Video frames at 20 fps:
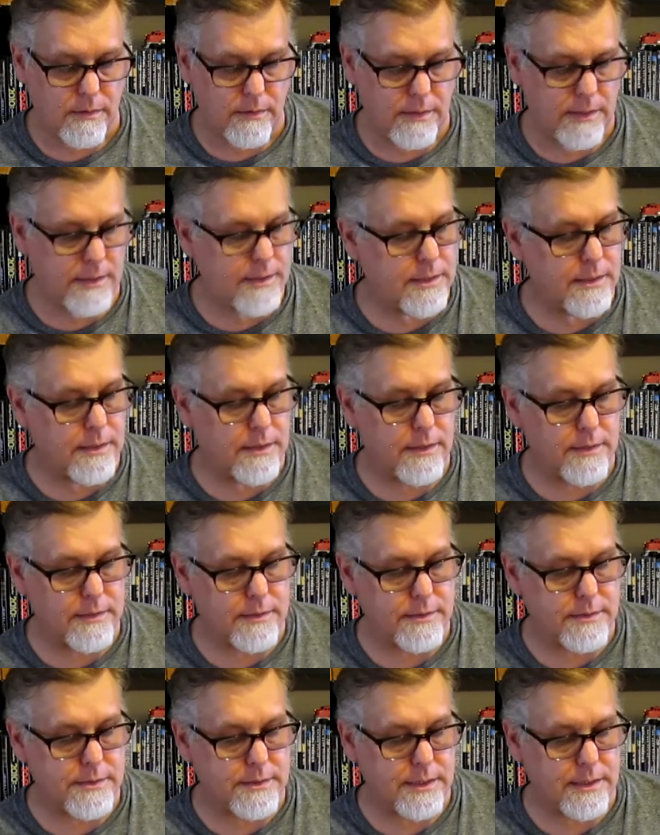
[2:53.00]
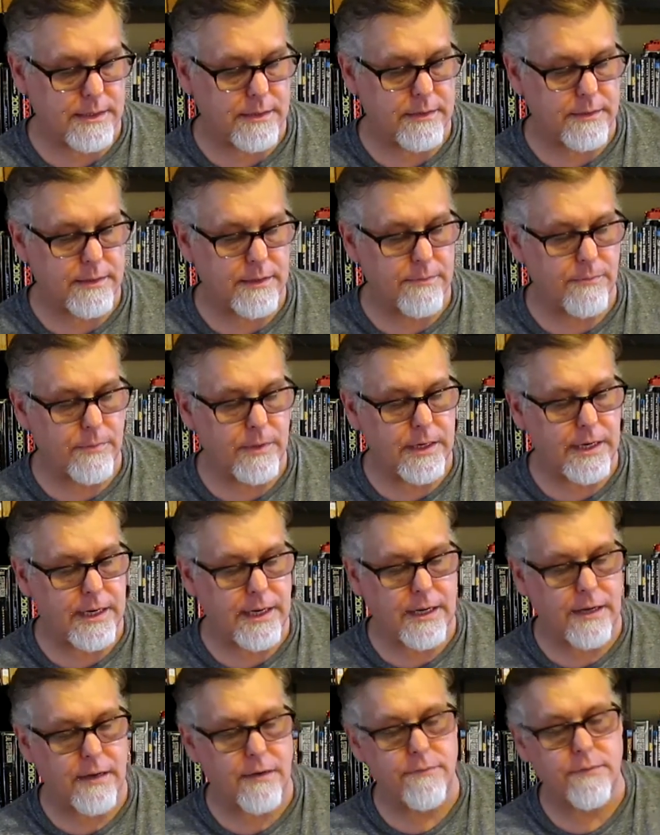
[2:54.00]
I kind of like this set. Then we
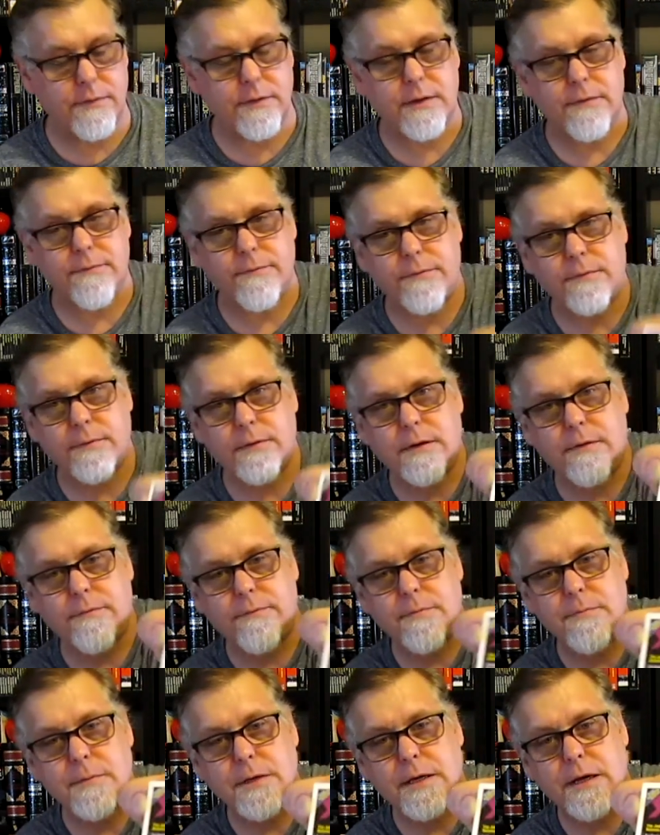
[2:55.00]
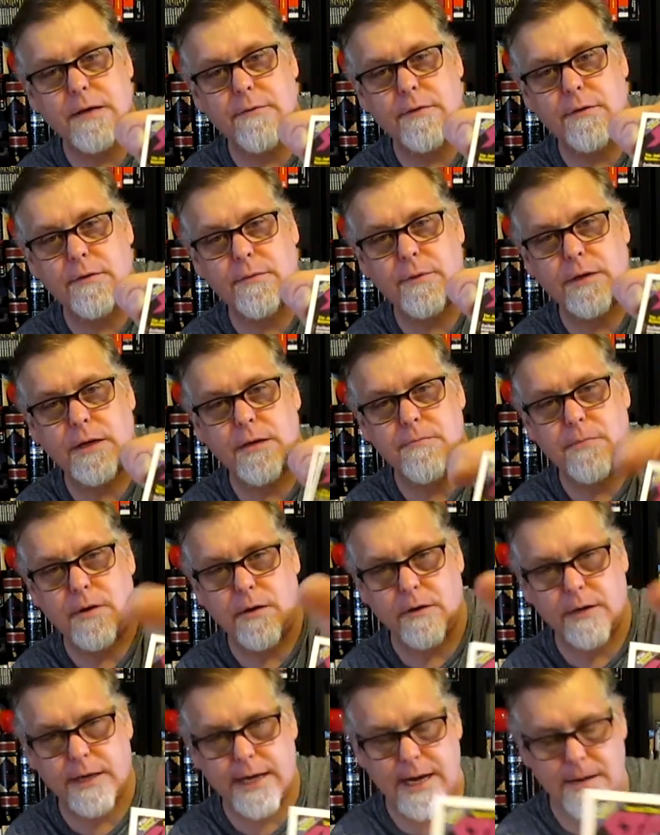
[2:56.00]
have from the cover, we got
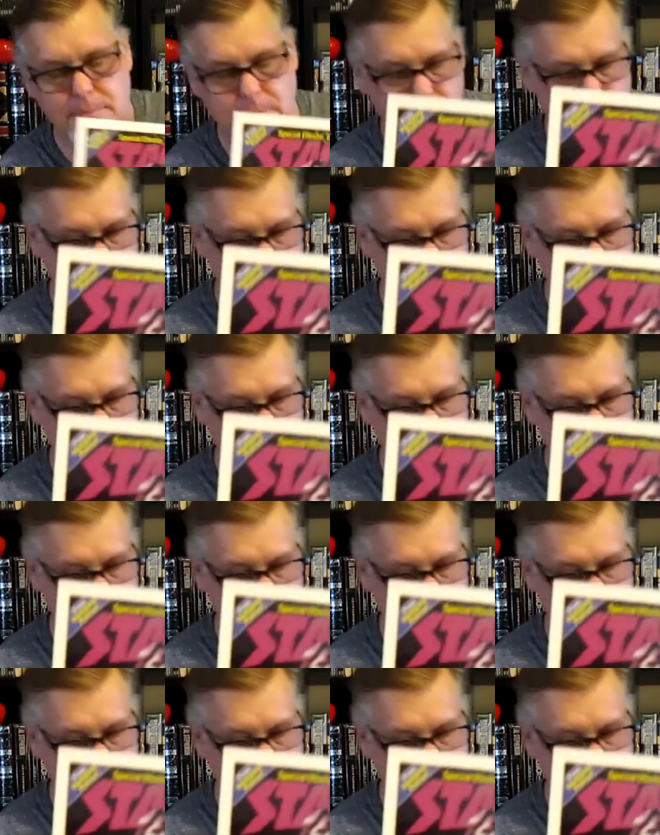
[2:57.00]
Mark Hamill